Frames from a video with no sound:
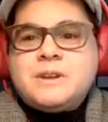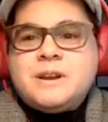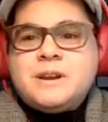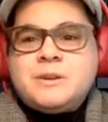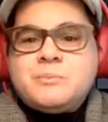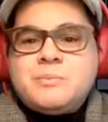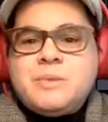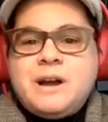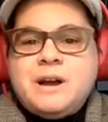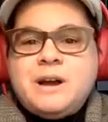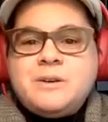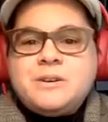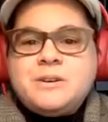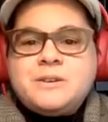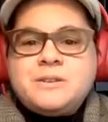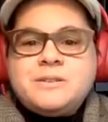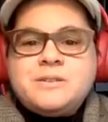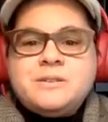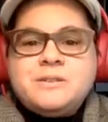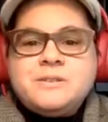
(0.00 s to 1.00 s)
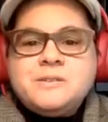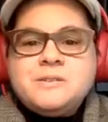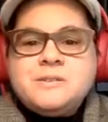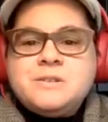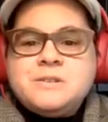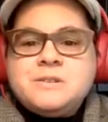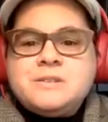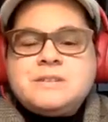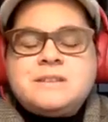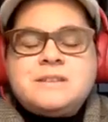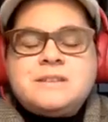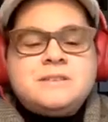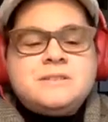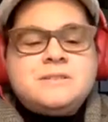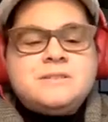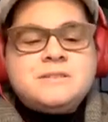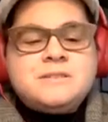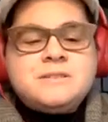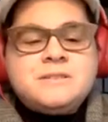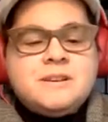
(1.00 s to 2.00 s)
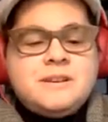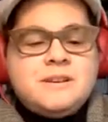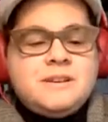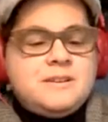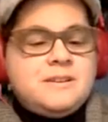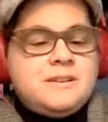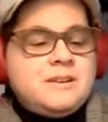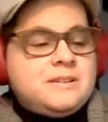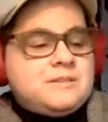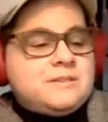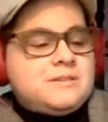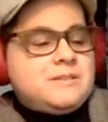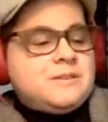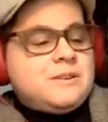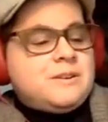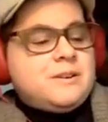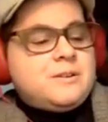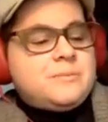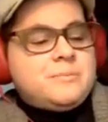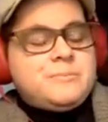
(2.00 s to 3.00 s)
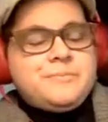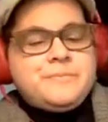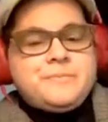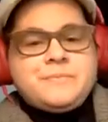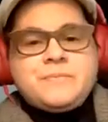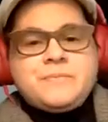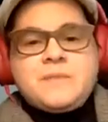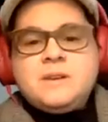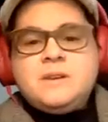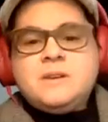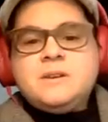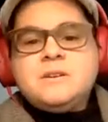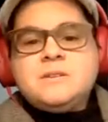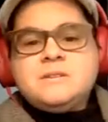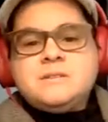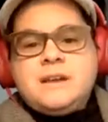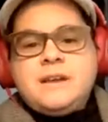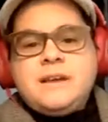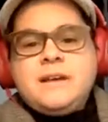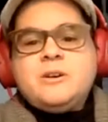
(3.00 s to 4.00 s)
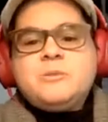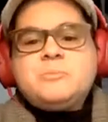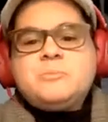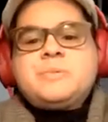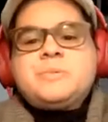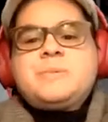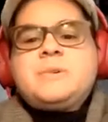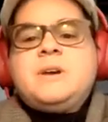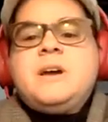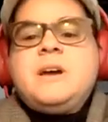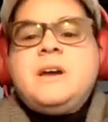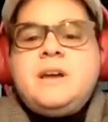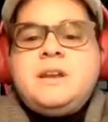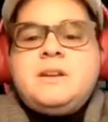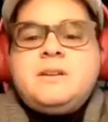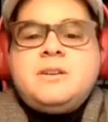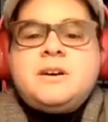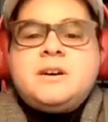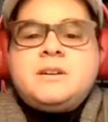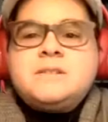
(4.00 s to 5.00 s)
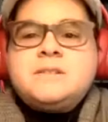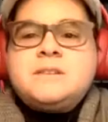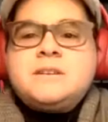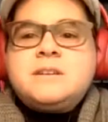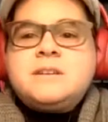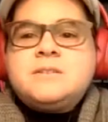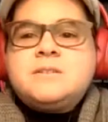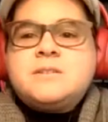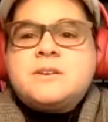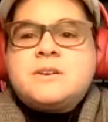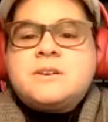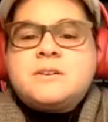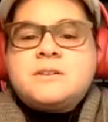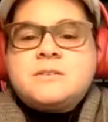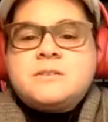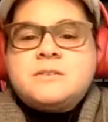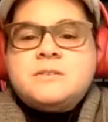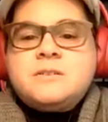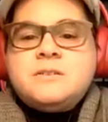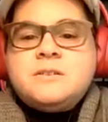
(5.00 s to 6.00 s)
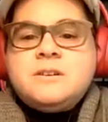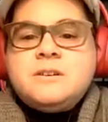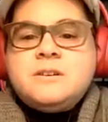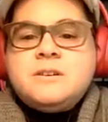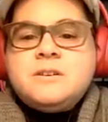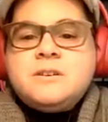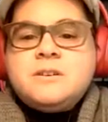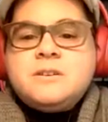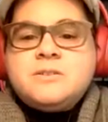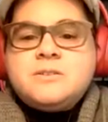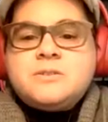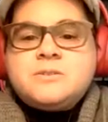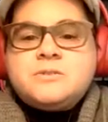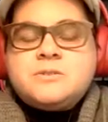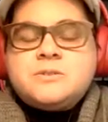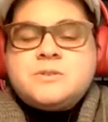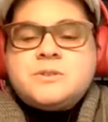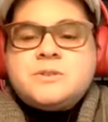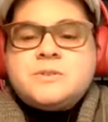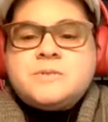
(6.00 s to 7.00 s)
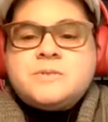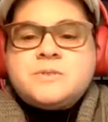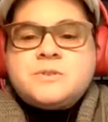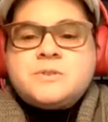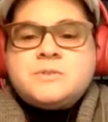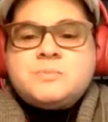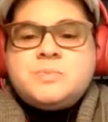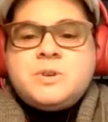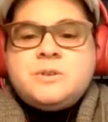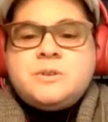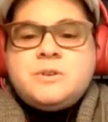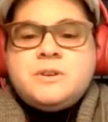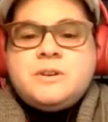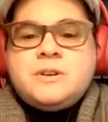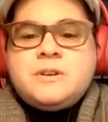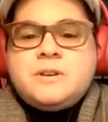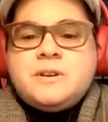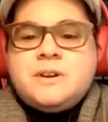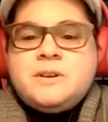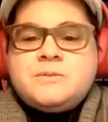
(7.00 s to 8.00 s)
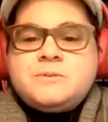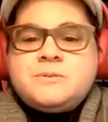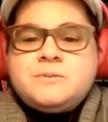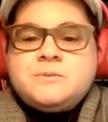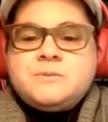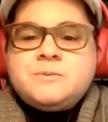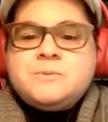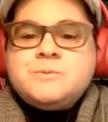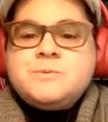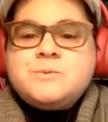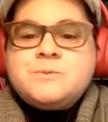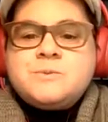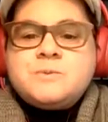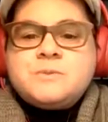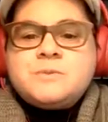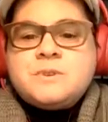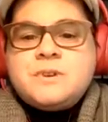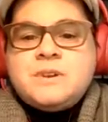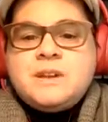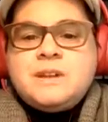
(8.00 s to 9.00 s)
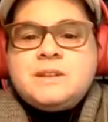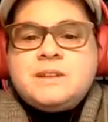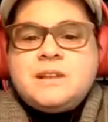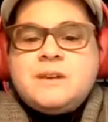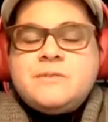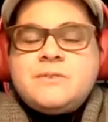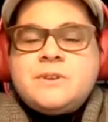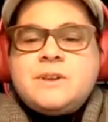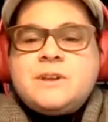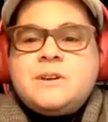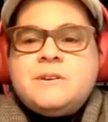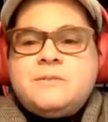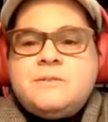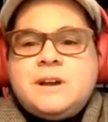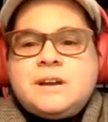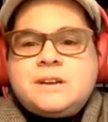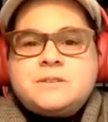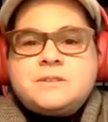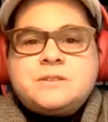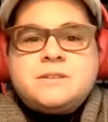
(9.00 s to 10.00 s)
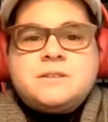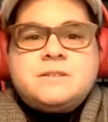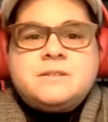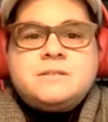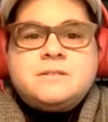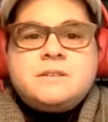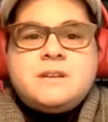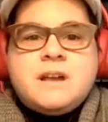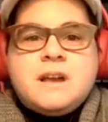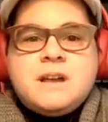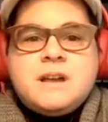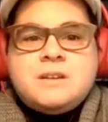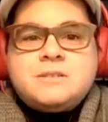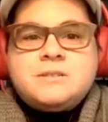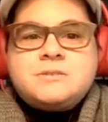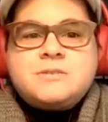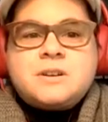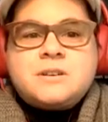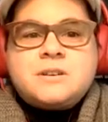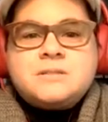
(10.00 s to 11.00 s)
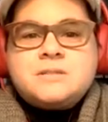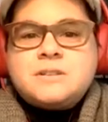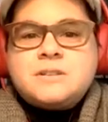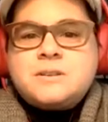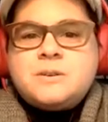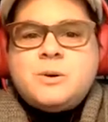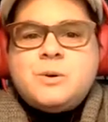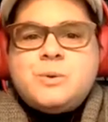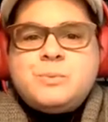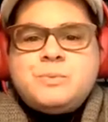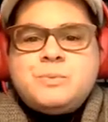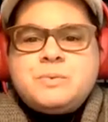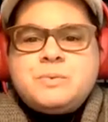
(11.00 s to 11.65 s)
our power to heal and not to harm, to help and not to hinder, to serve the spirit of truth in loving affection and trusting hope.